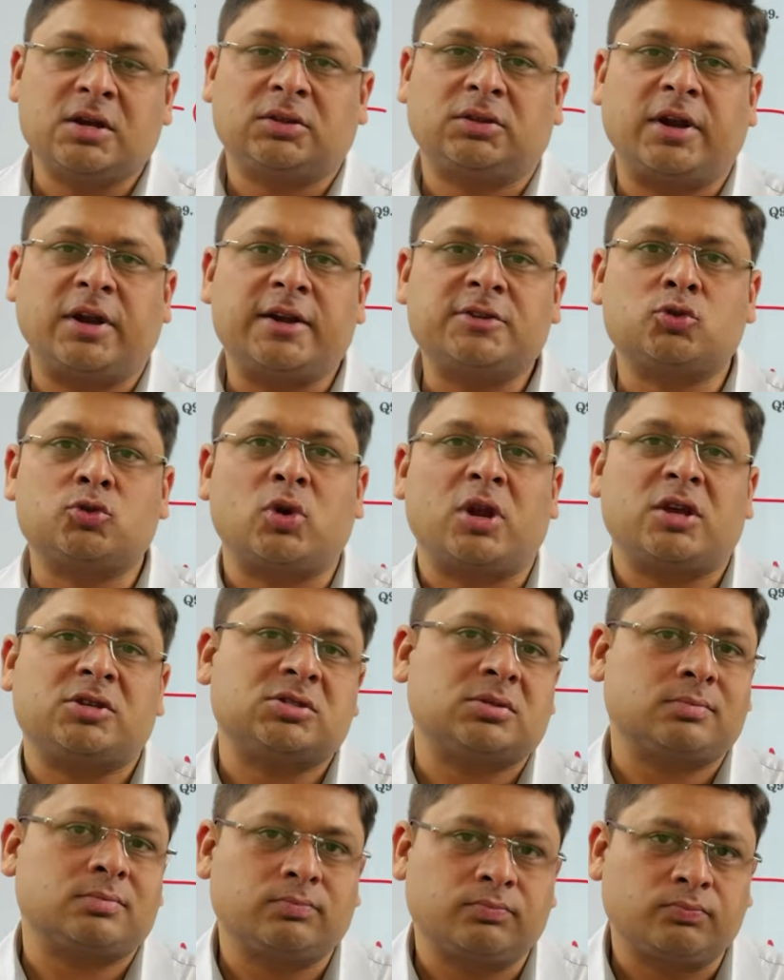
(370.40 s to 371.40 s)
threats to
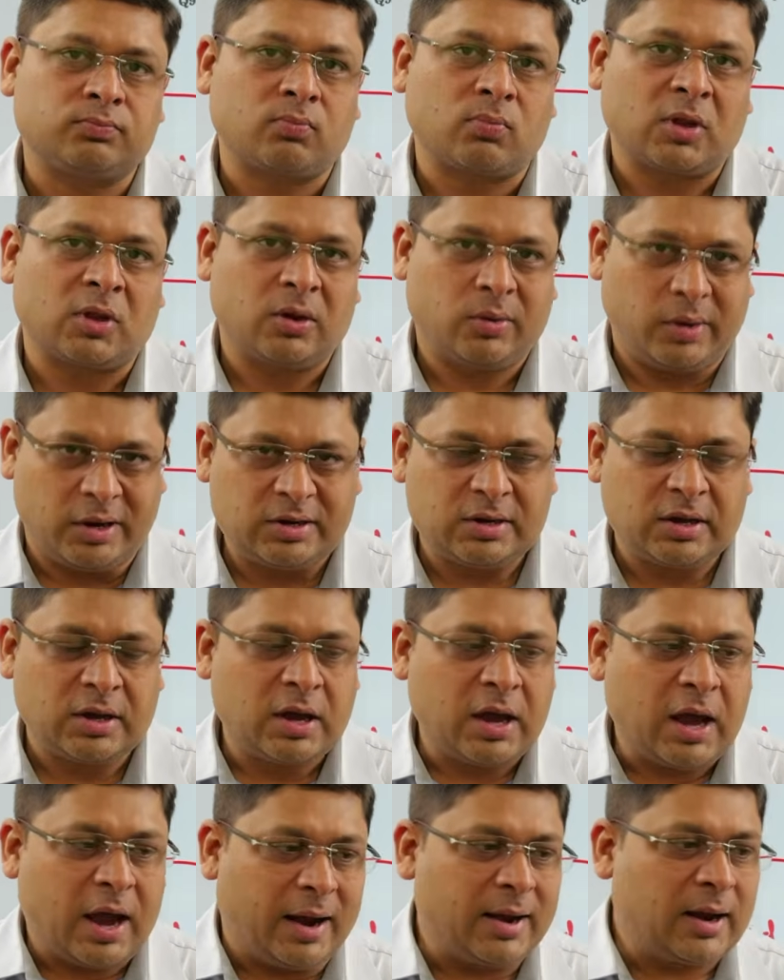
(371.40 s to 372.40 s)
nation, right?
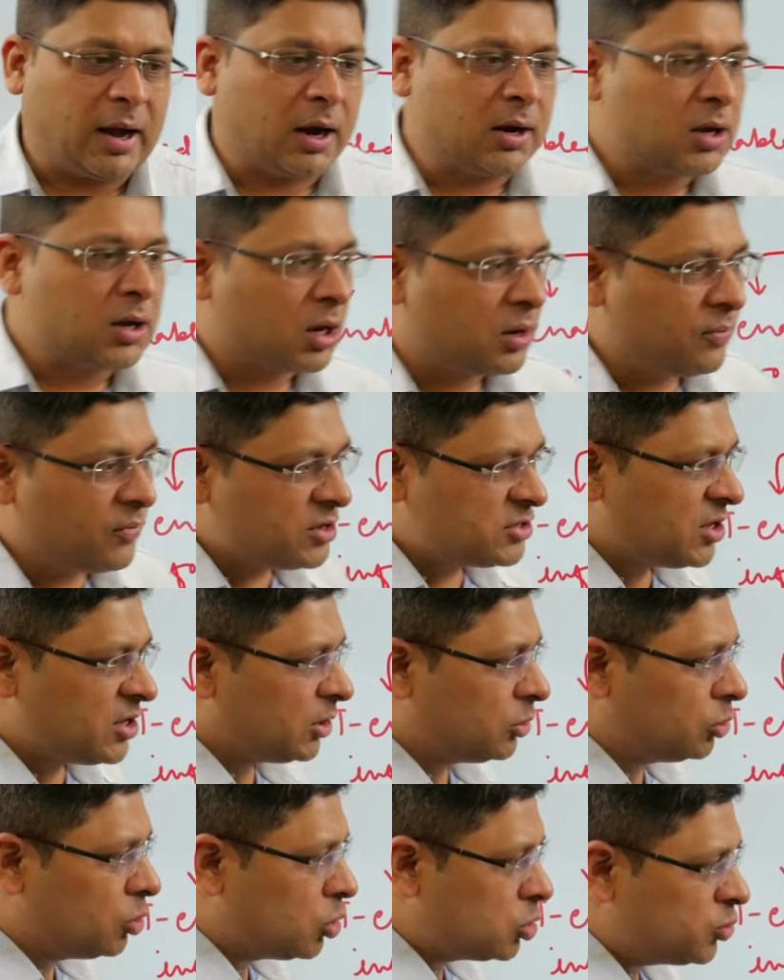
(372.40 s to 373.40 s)
And
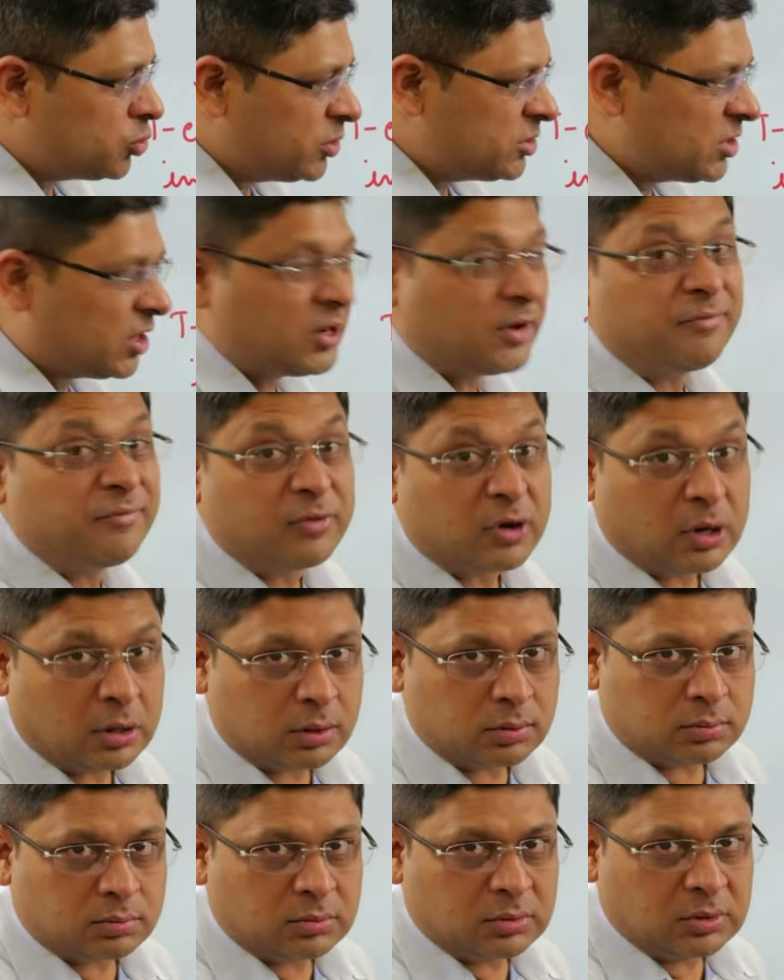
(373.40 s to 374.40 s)
unconventional are those which are
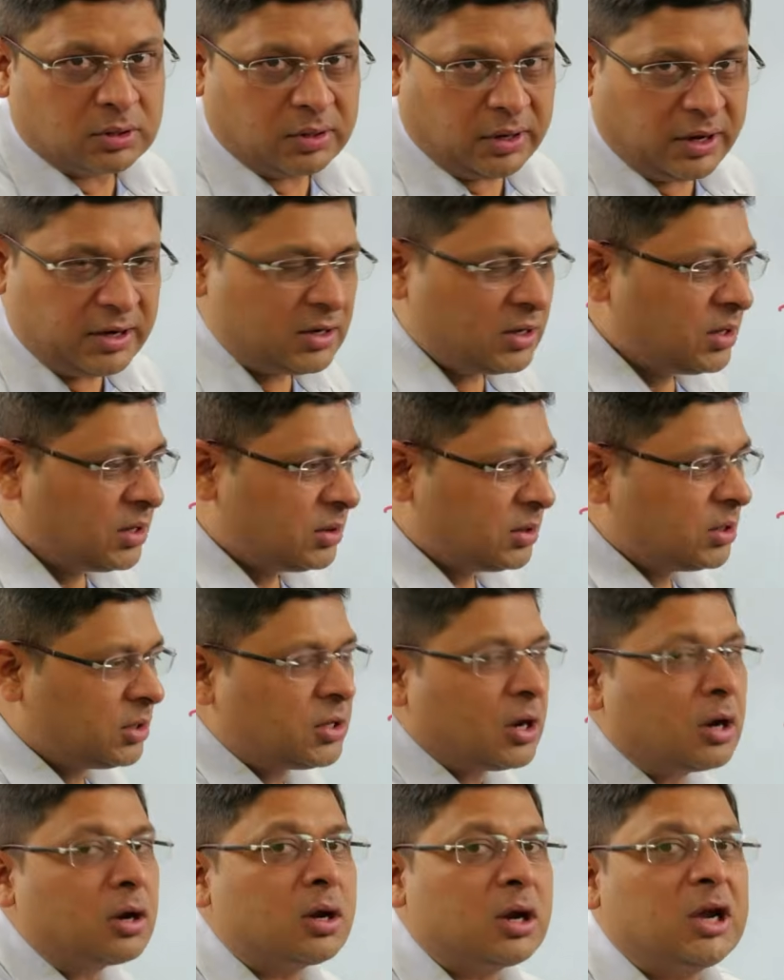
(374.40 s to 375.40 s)
different, right? They
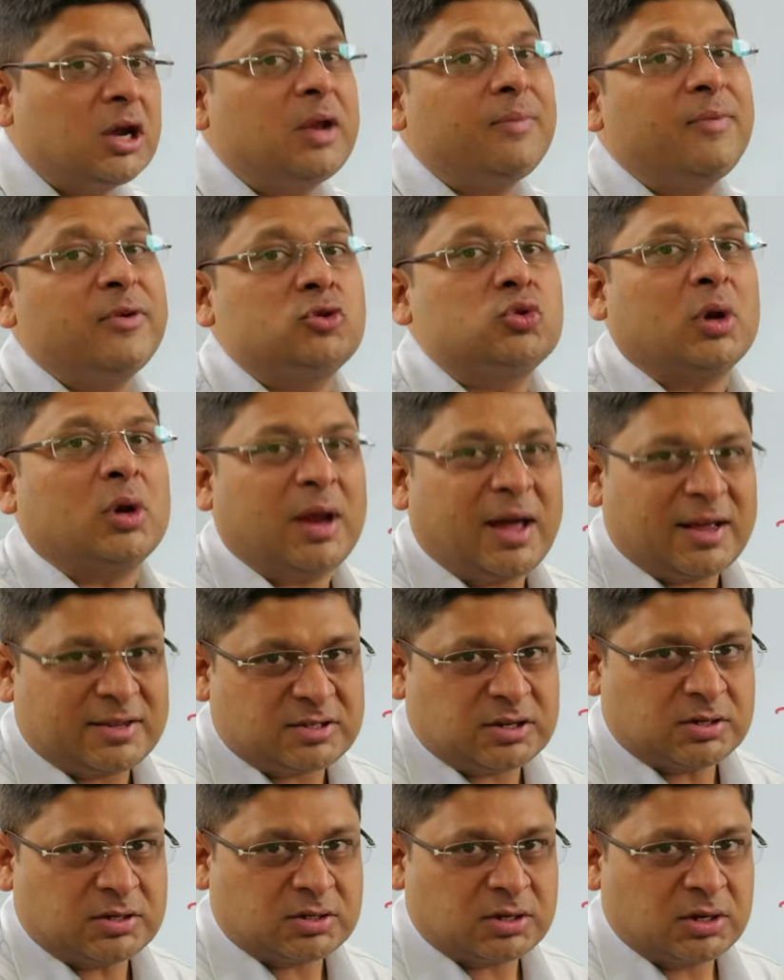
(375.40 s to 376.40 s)
threaten individual as
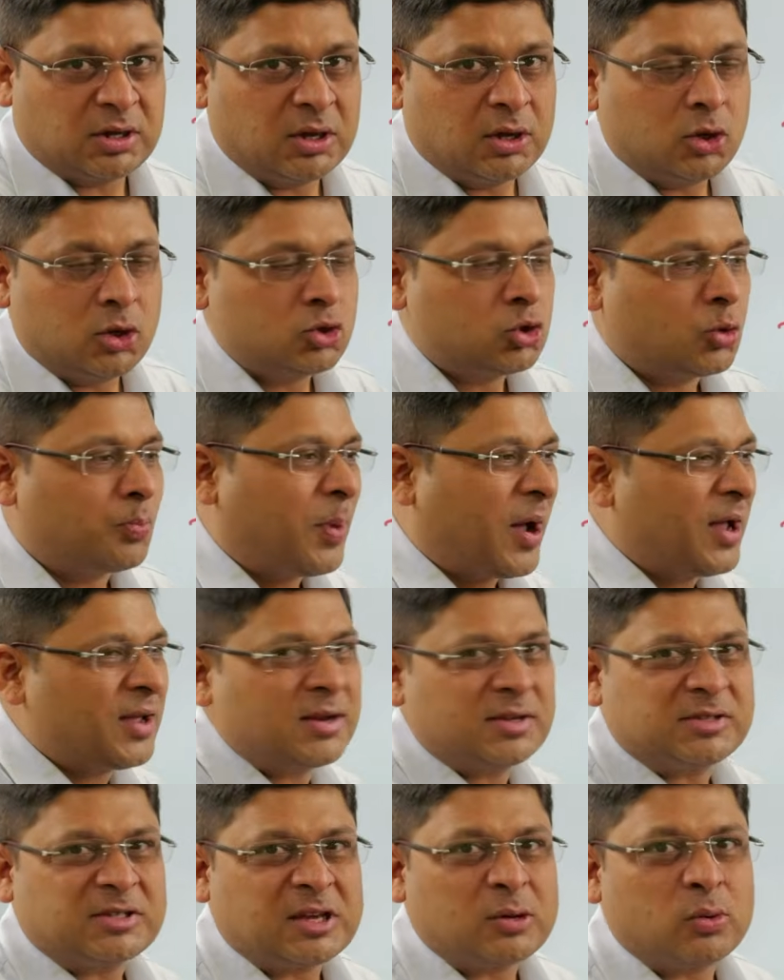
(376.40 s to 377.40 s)
such. So
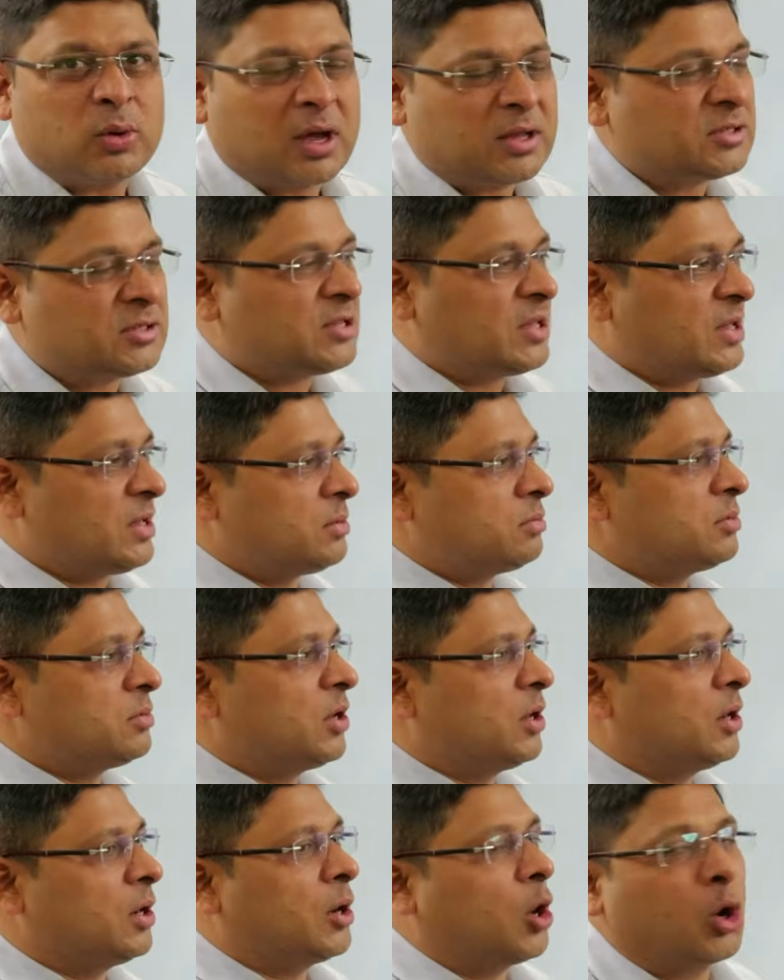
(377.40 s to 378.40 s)
piracy, you can say,
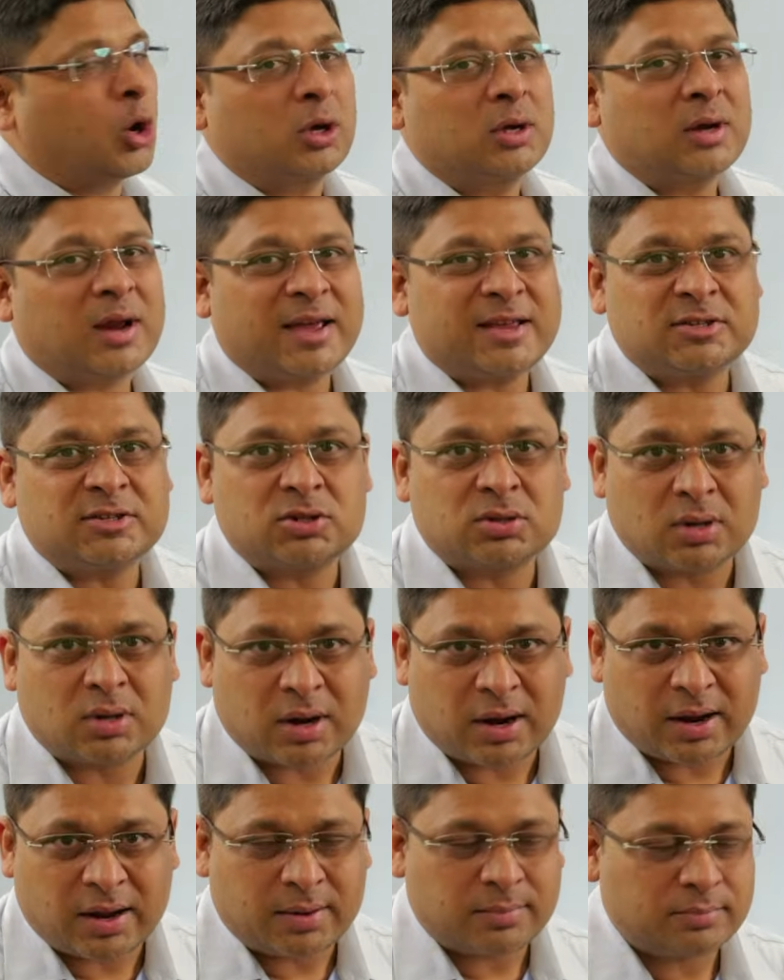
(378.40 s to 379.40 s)
organized
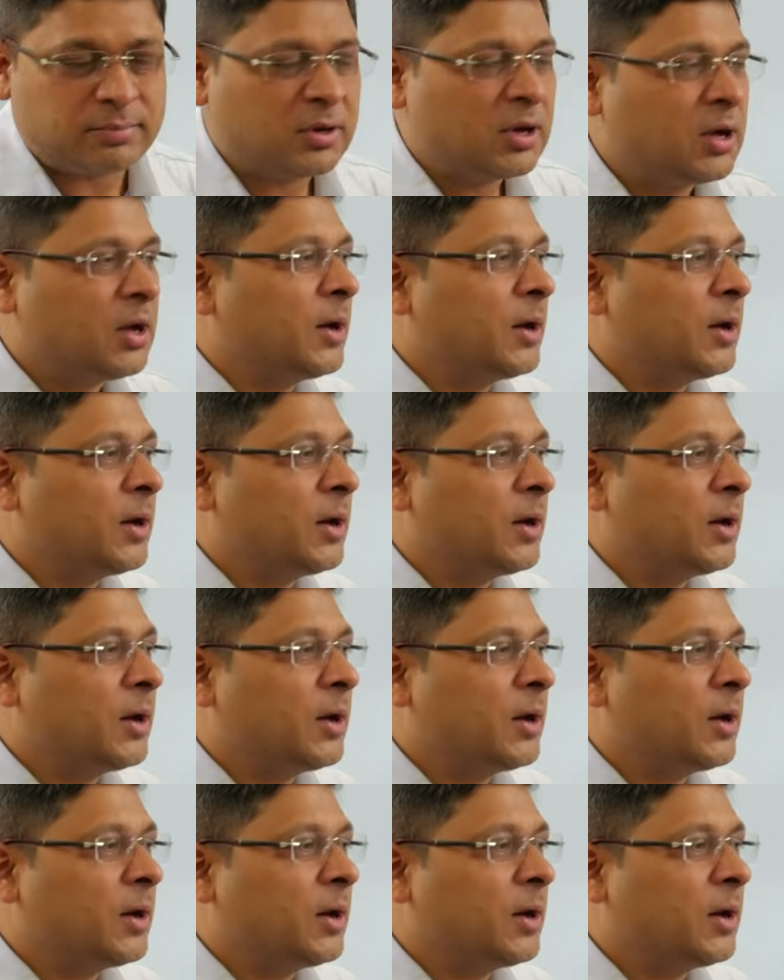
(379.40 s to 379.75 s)
crime,